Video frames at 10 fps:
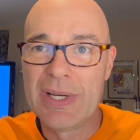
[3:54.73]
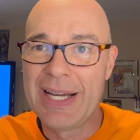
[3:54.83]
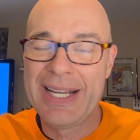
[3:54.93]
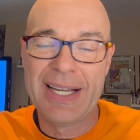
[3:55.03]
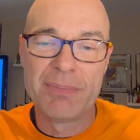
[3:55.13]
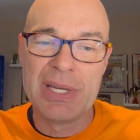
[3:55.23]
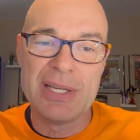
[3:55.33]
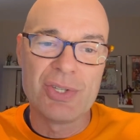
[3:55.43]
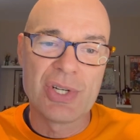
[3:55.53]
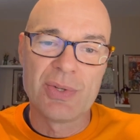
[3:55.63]
I'm
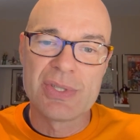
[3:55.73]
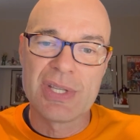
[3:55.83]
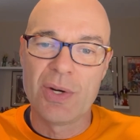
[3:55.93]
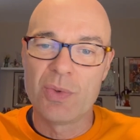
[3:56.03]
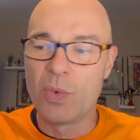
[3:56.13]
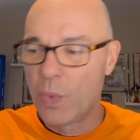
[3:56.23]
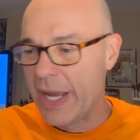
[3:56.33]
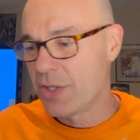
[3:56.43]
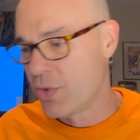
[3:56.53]
being generous there. The wet